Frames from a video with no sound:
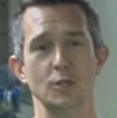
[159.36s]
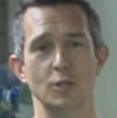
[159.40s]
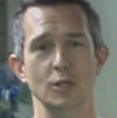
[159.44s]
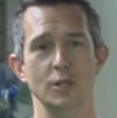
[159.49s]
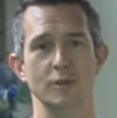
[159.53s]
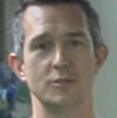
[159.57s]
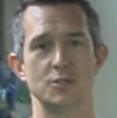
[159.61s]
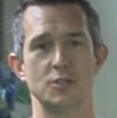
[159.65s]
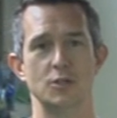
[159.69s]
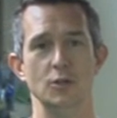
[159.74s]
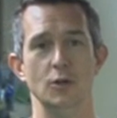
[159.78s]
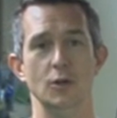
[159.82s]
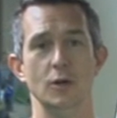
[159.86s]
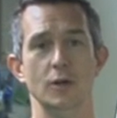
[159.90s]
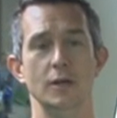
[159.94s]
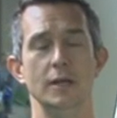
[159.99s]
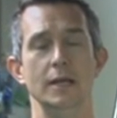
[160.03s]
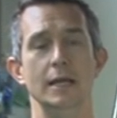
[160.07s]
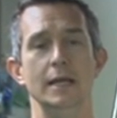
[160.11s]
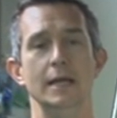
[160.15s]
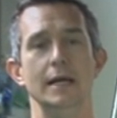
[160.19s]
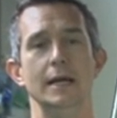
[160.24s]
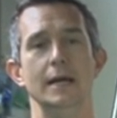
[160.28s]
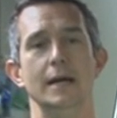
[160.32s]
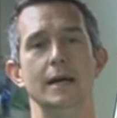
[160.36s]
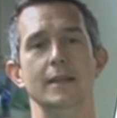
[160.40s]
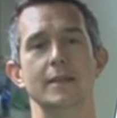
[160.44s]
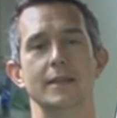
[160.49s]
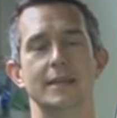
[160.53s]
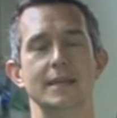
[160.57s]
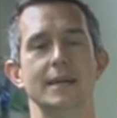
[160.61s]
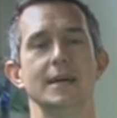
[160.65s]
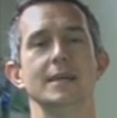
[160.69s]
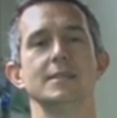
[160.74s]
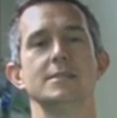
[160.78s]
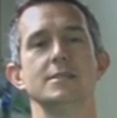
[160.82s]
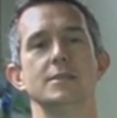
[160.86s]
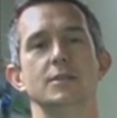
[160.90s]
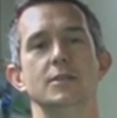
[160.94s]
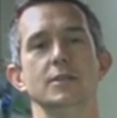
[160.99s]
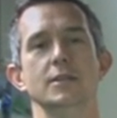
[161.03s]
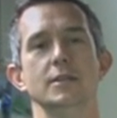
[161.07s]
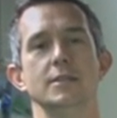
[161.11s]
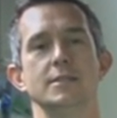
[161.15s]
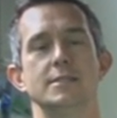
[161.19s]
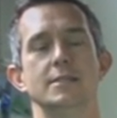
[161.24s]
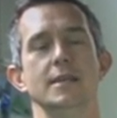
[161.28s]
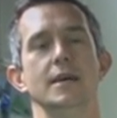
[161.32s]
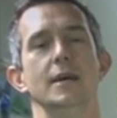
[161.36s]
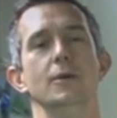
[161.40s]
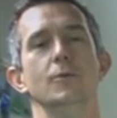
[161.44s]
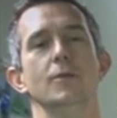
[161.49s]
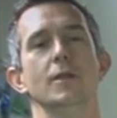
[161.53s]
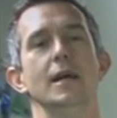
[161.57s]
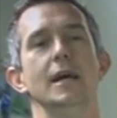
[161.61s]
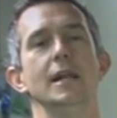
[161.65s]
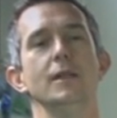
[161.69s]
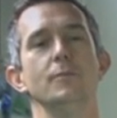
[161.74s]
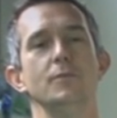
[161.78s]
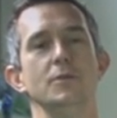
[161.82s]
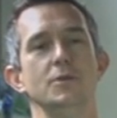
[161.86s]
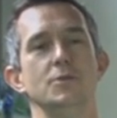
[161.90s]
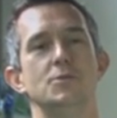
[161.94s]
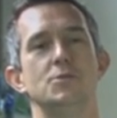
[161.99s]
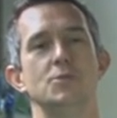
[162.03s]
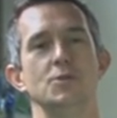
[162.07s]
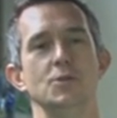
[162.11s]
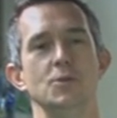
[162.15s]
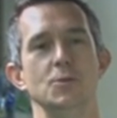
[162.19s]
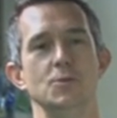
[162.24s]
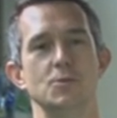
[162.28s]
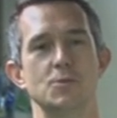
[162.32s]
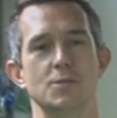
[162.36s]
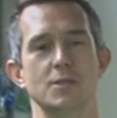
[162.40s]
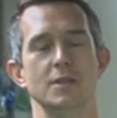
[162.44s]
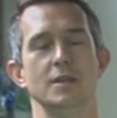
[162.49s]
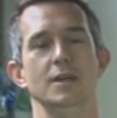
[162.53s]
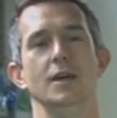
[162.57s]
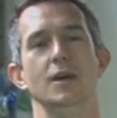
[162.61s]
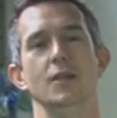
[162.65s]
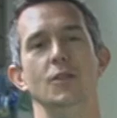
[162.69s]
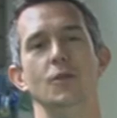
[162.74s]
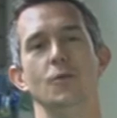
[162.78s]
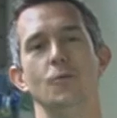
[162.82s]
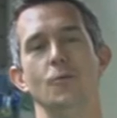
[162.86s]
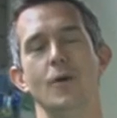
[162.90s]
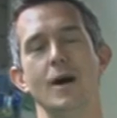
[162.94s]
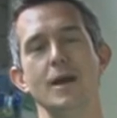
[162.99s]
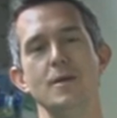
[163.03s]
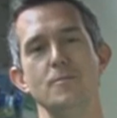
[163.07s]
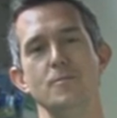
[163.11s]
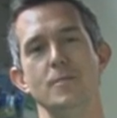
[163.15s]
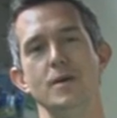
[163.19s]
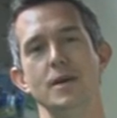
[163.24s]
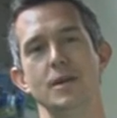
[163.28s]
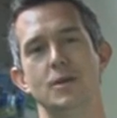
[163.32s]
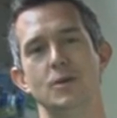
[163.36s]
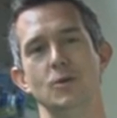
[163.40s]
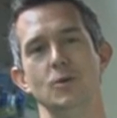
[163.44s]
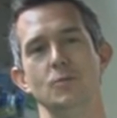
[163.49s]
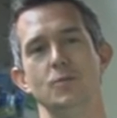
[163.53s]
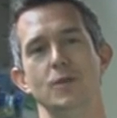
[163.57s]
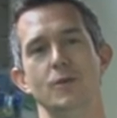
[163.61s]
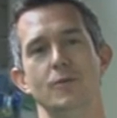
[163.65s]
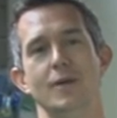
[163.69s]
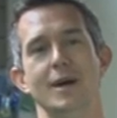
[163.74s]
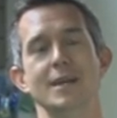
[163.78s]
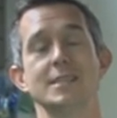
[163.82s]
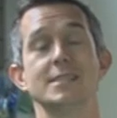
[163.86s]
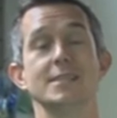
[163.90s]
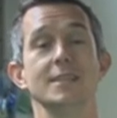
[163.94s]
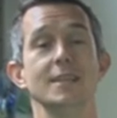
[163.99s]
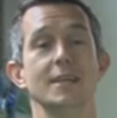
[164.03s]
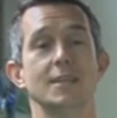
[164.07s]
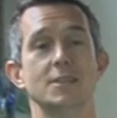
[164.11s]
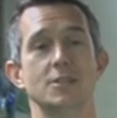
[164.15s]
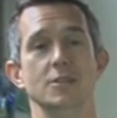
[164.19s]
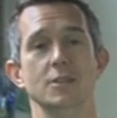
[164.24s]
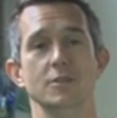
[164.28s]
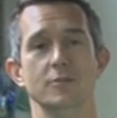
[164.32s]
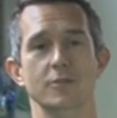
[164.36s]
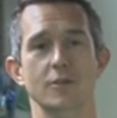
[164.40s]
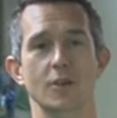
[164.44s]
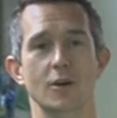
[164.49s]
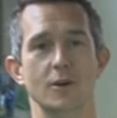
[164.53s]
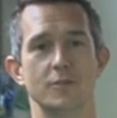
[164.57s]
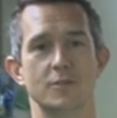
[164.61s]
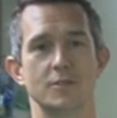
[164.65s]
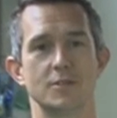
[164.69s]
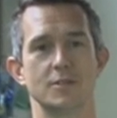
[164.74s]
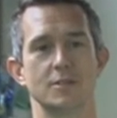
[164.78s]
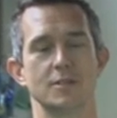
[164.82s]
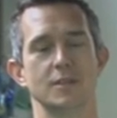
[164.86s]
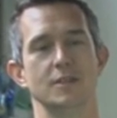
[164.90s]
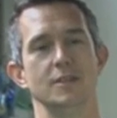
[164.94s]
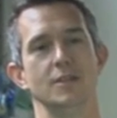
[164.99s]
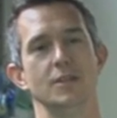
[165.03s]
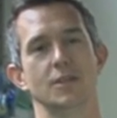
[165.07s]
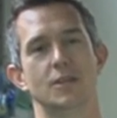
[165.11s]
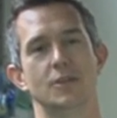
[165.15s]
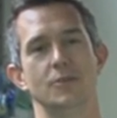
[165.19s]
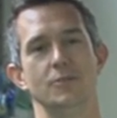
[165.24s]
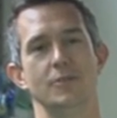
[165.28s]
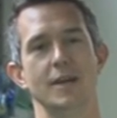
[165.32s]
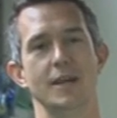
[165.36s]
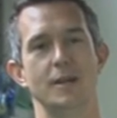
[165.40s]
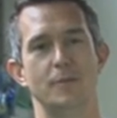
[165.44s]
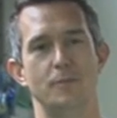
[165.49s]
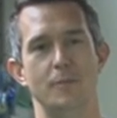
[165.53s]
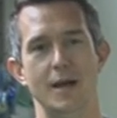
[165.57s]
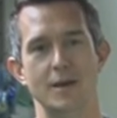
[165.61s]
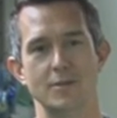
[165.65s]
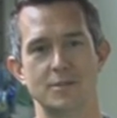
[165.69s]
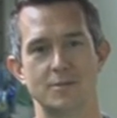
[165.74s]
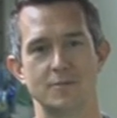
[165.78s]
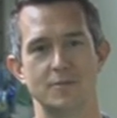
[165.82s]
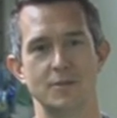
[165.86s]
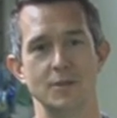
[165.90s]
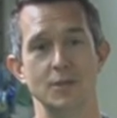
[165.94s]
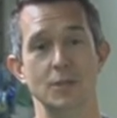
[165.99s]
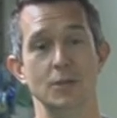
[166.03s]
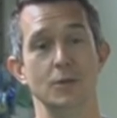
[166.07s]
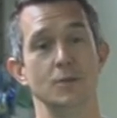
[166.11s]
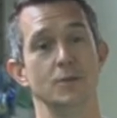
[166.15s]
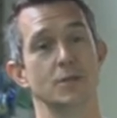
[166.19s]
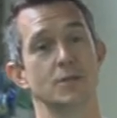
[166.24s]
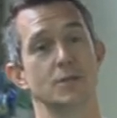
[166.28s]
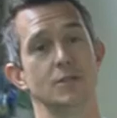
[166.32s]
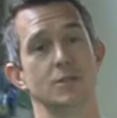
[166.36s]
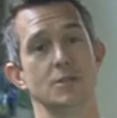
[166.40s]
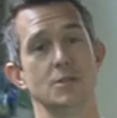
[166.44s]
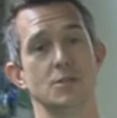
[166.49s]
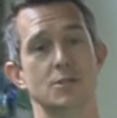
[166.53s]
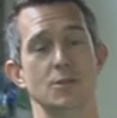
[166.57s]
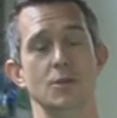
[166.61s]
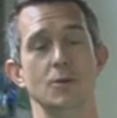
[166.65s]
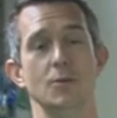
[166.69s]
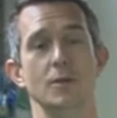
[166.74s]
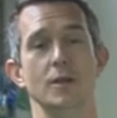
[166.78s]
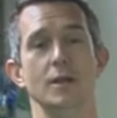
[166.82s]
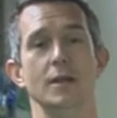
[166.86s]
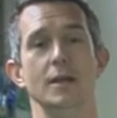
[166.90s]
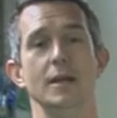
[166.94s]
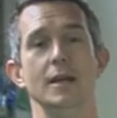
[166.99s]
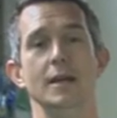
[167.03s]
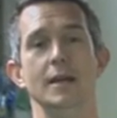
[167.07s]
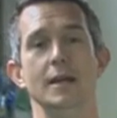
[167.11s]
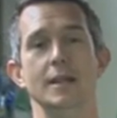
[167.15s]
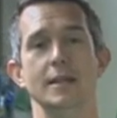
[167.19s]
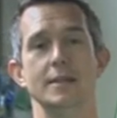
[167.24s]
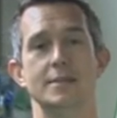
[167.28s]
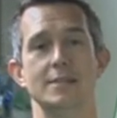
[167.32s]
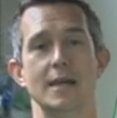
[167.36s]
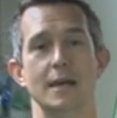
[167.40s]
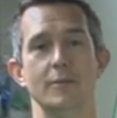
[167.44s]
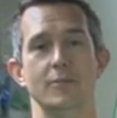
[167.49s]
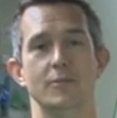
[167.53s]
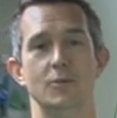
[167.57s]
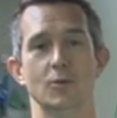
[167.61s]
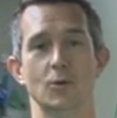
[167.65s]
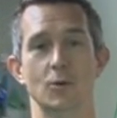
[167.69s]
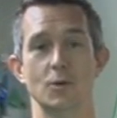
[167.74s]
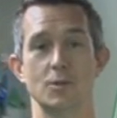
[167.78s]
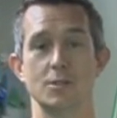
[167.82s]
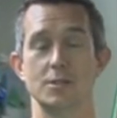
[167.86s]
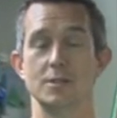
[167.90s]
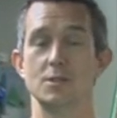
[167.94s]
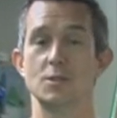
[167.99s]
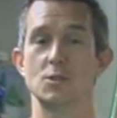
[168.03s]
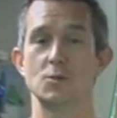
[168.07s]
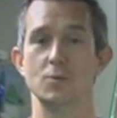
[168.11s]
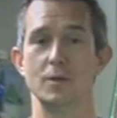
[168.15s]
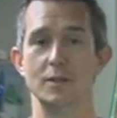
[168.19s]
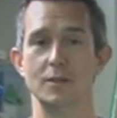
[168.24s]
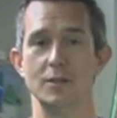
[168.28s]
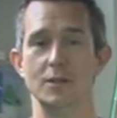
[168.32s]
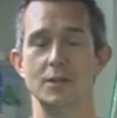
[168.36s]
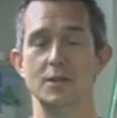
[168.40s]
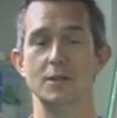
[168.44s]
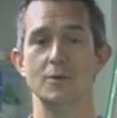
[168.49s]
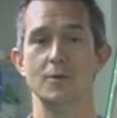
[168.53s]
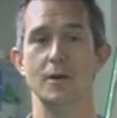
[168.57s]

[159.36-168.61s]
Golf store, and the guys and girls there will help you choose the right makeup, the right selection of lofts, the correct bounce for you that's going to suit the type of course and swing that you